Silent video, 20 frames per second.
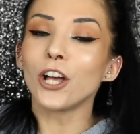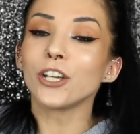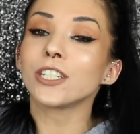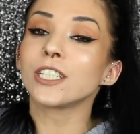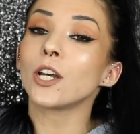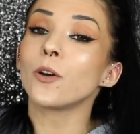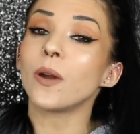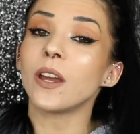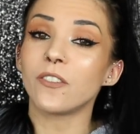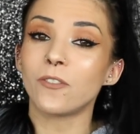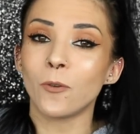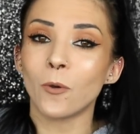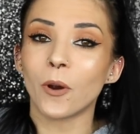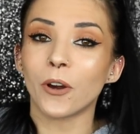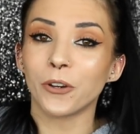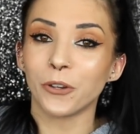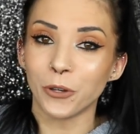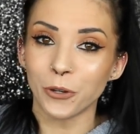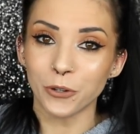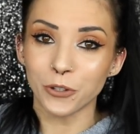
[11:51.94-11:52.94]
Also, if
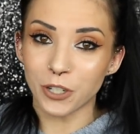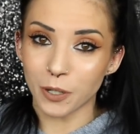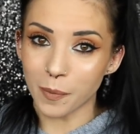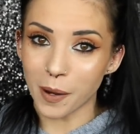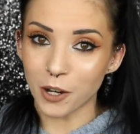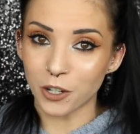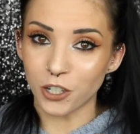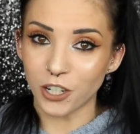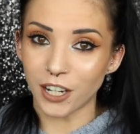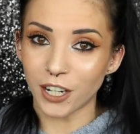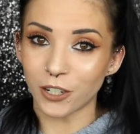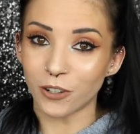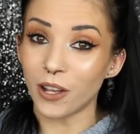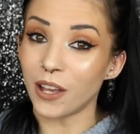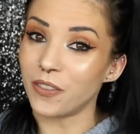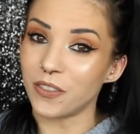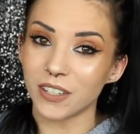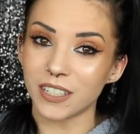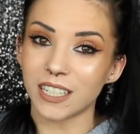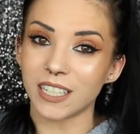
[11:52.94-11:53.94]
you are new to my
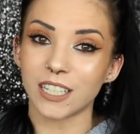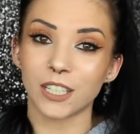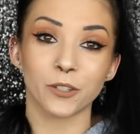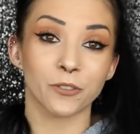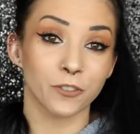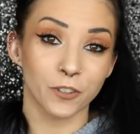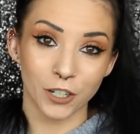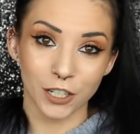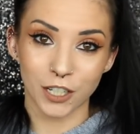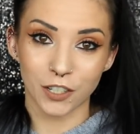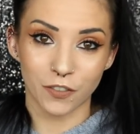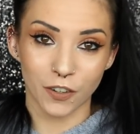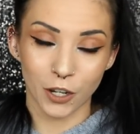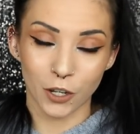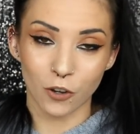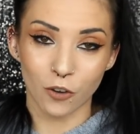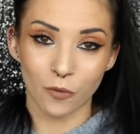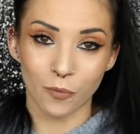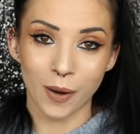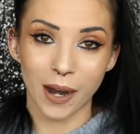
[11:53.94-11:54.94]
channel and this is the first
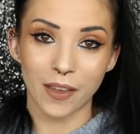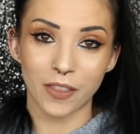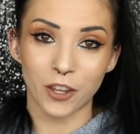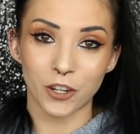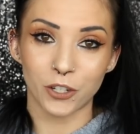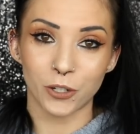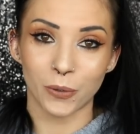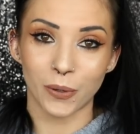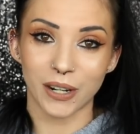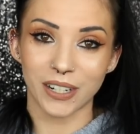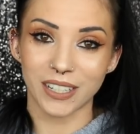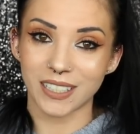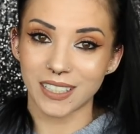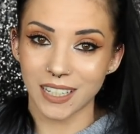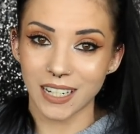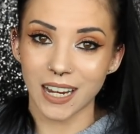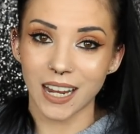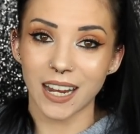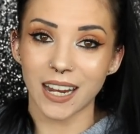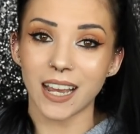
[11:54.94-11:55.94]
video of mine that you are
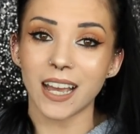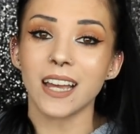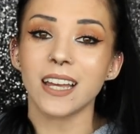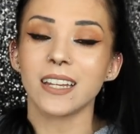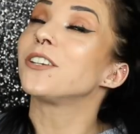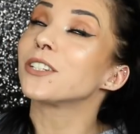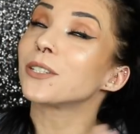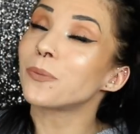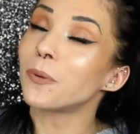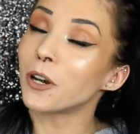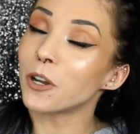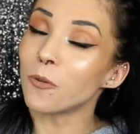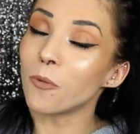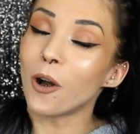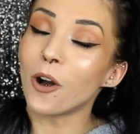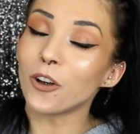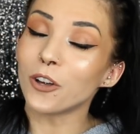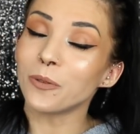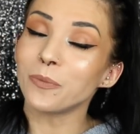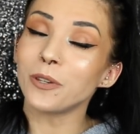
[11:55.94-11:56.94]
seeing, I just want to
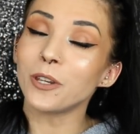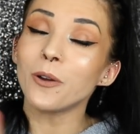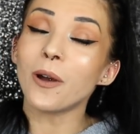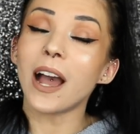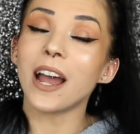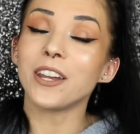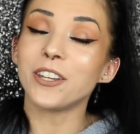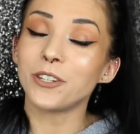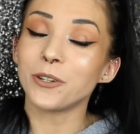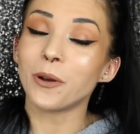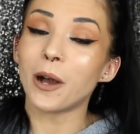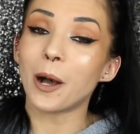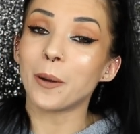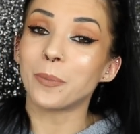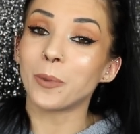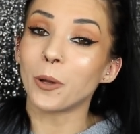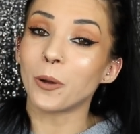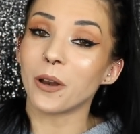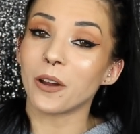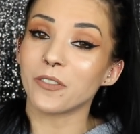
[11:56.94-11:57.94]
welcome you. I do
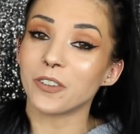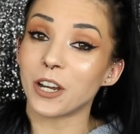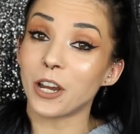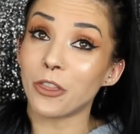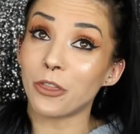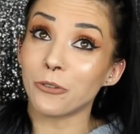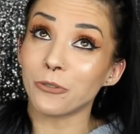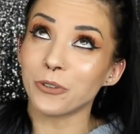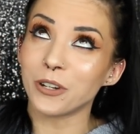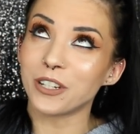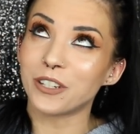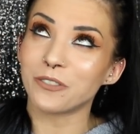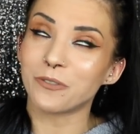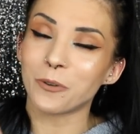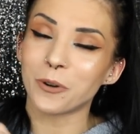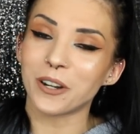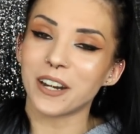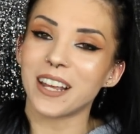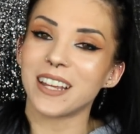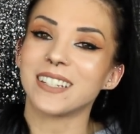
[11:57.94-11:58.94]
upload every 3 to
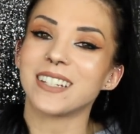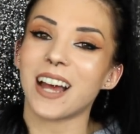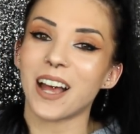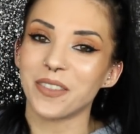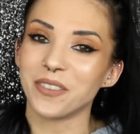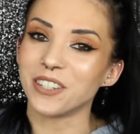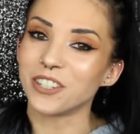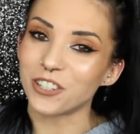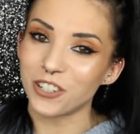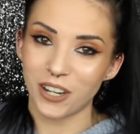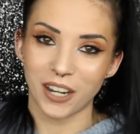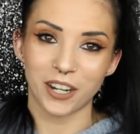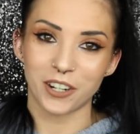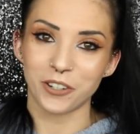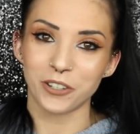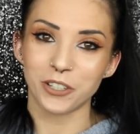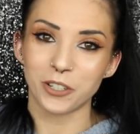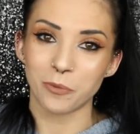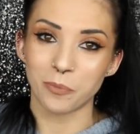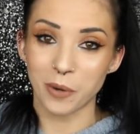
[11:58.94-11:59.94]
4 days on this
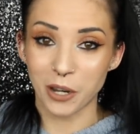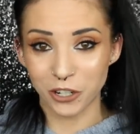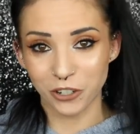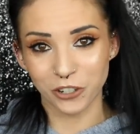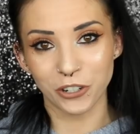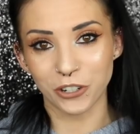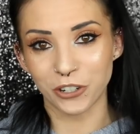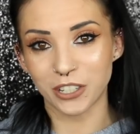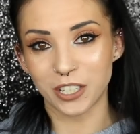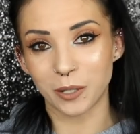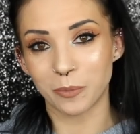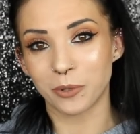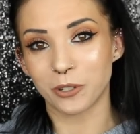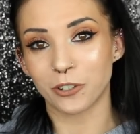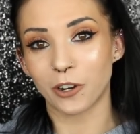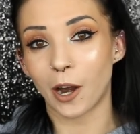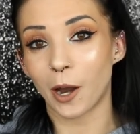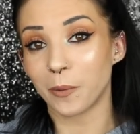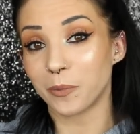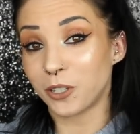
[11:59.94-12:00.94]
channel, so sure you
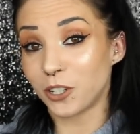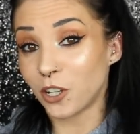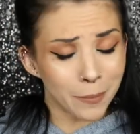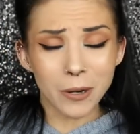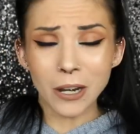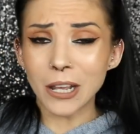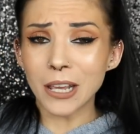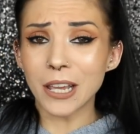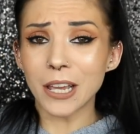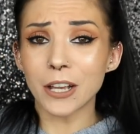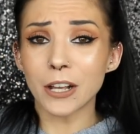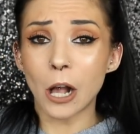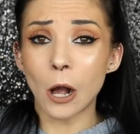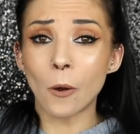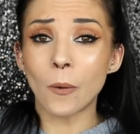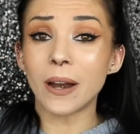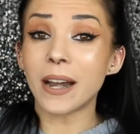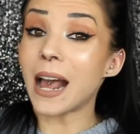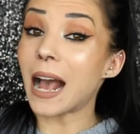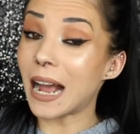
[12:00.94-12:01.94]
subscribe. So I'm going to get
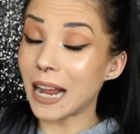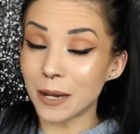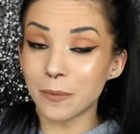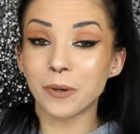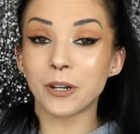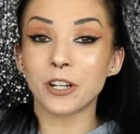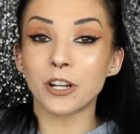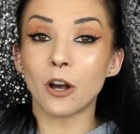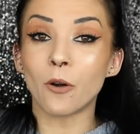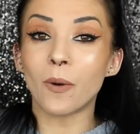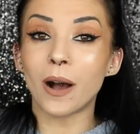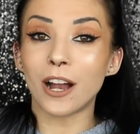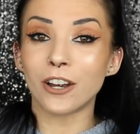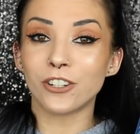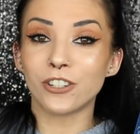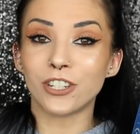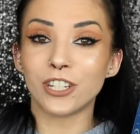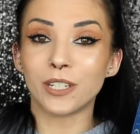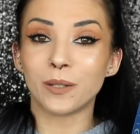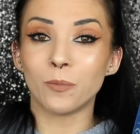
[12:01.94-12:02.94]
going. I'm going to go
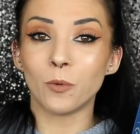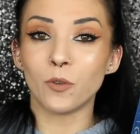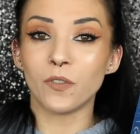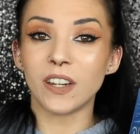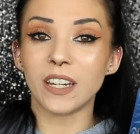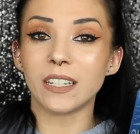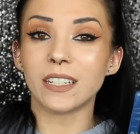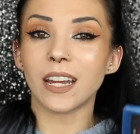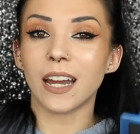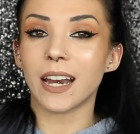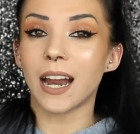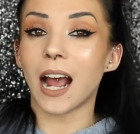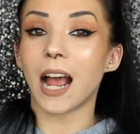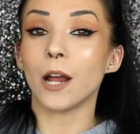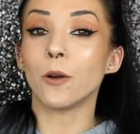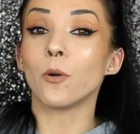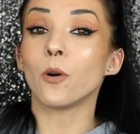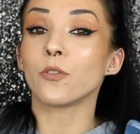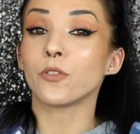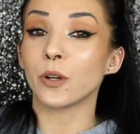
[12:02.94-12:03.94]
watch these movies, and
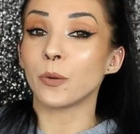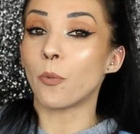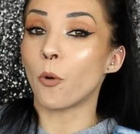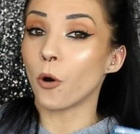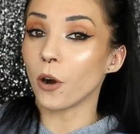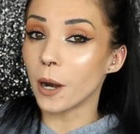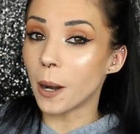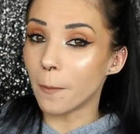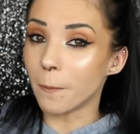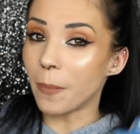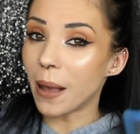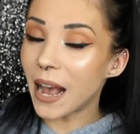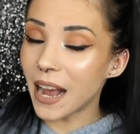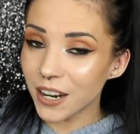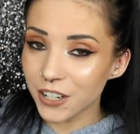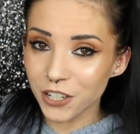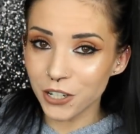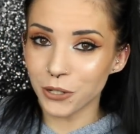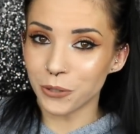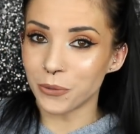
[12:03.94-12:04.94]
I will report
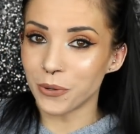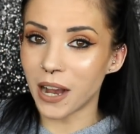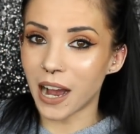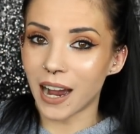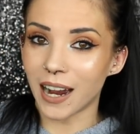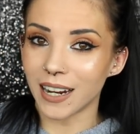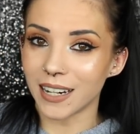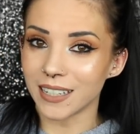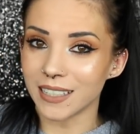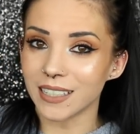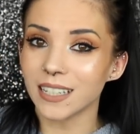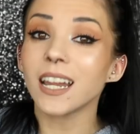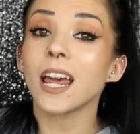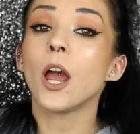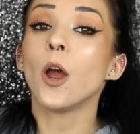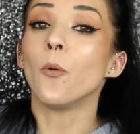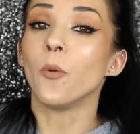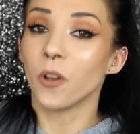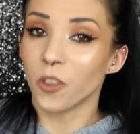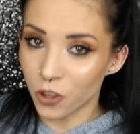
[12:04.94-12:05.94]
back to you guys
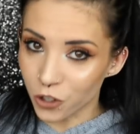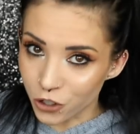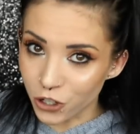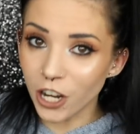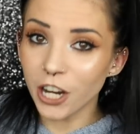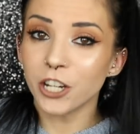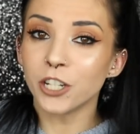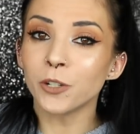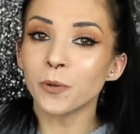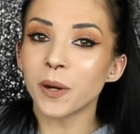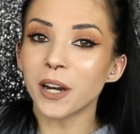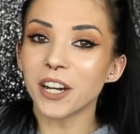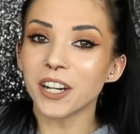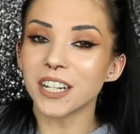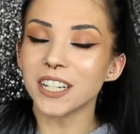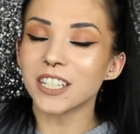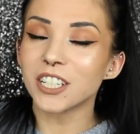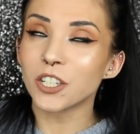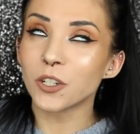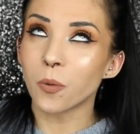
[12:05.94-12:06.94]
with
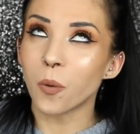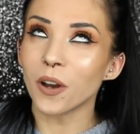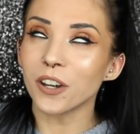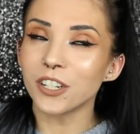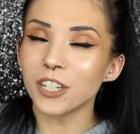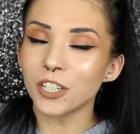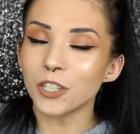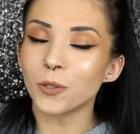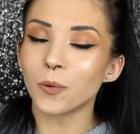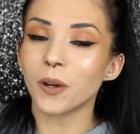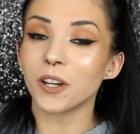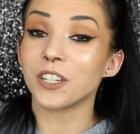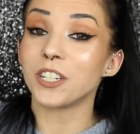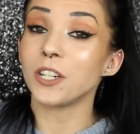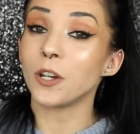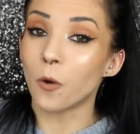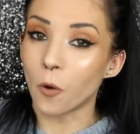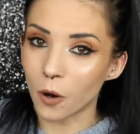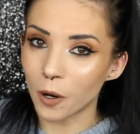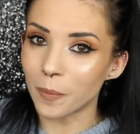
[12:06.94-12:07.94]
January's
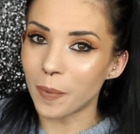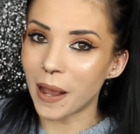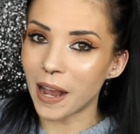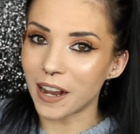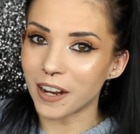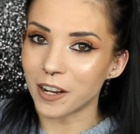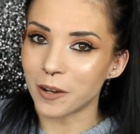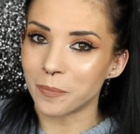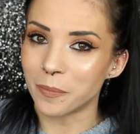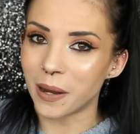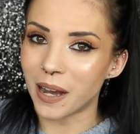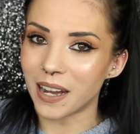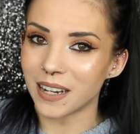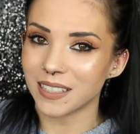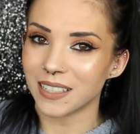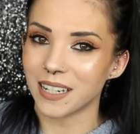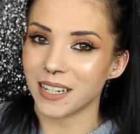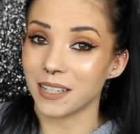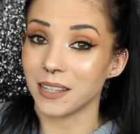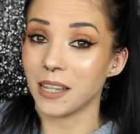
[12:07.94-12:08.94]
2020 Horror Pack
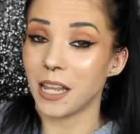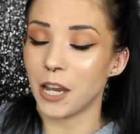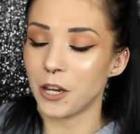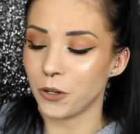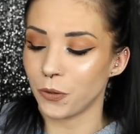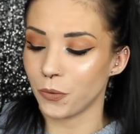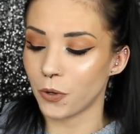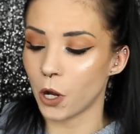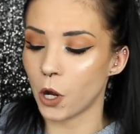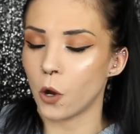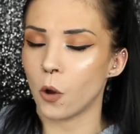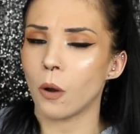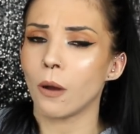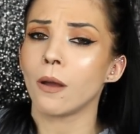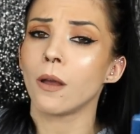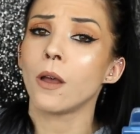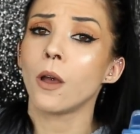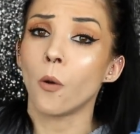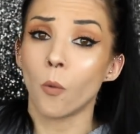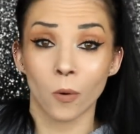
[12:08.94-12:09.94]
unboxing and let you
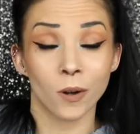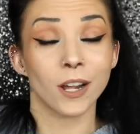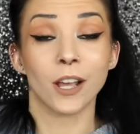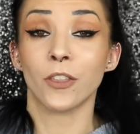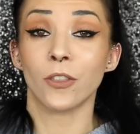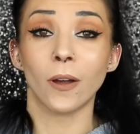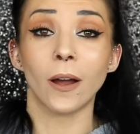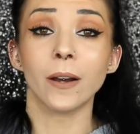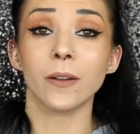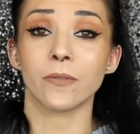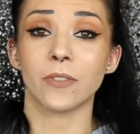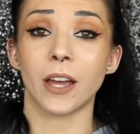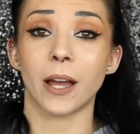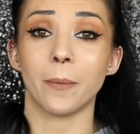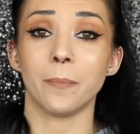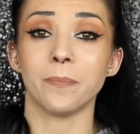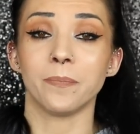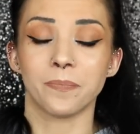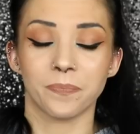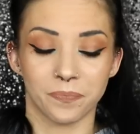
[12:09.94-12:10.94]
know what I thought of
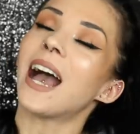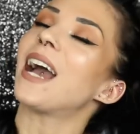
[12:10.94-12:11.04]
them.